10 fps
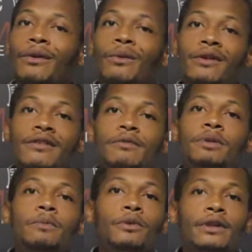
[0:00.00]
What are the
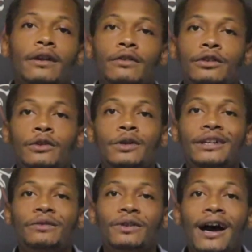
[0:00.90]
people that are doing
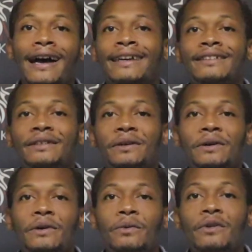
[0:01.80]
it right?
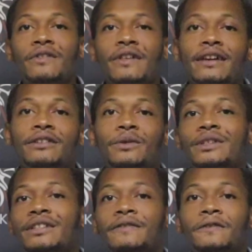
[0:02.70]
What are they
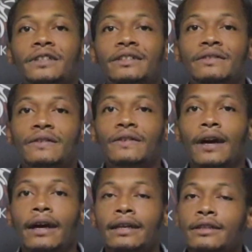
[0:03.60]
doing different,
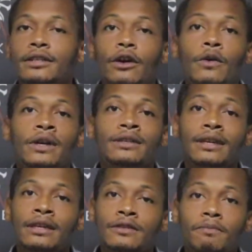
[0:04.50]
right? And so
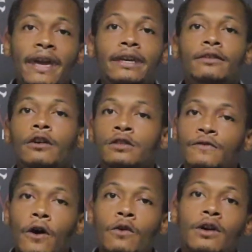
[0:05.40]
it's making those
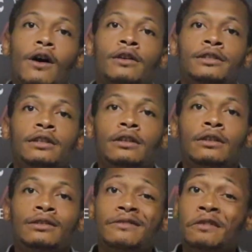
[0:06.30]
phone calls to
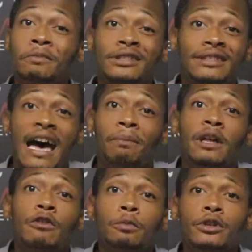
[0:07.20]
the top
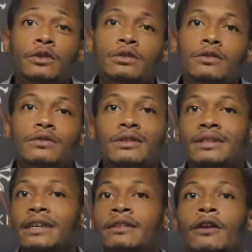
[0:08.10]
level producers. It's
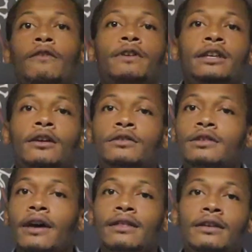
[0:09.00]
getting on videos
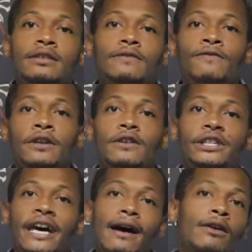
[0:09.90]
like this and
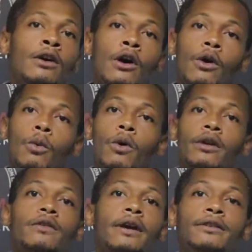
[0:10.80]
figuring out what
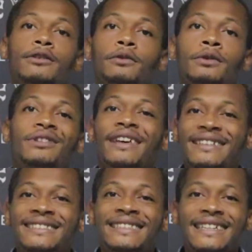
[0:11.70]
are they doing
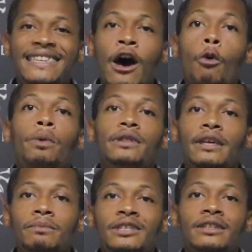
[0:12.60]
that's helping
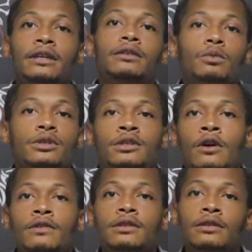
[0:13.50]
them to get the
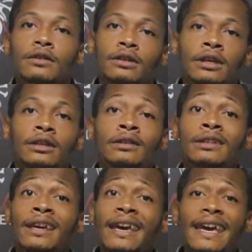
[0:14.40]
results that they're
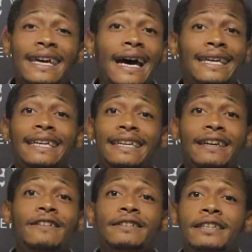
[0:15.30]
getting. And I can
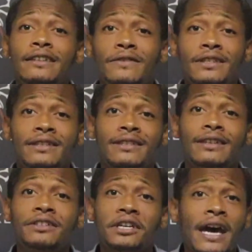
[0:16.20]
guarantee you this is
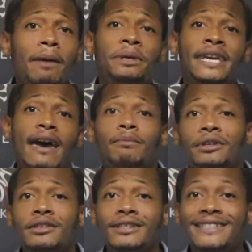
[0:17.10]
such a copycat
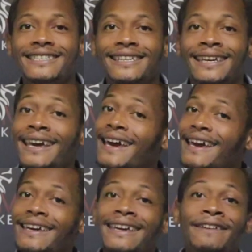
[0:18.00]
business.
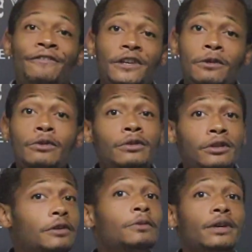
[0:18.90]
If you will
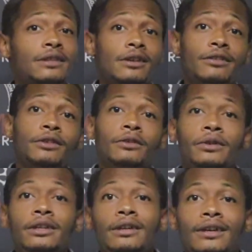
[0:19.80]
do what they're
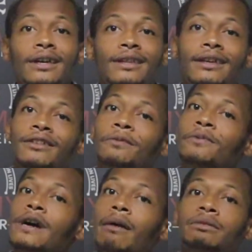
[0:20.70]
doing, then you're
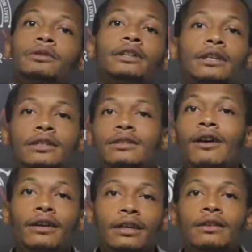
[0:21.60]
probably going to
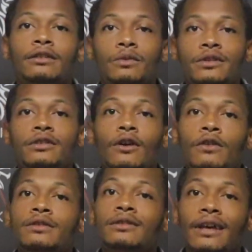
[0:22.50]
start getting the
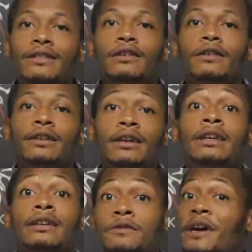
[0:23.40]
results that they're
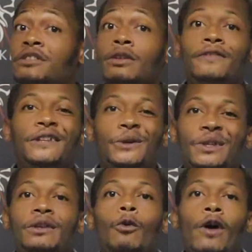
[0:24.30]
getting, especially if you do
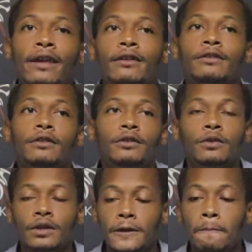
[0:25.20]
it the way that they're
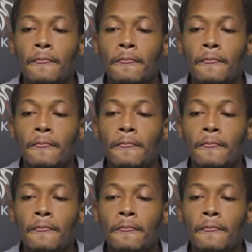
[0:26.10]
doing it.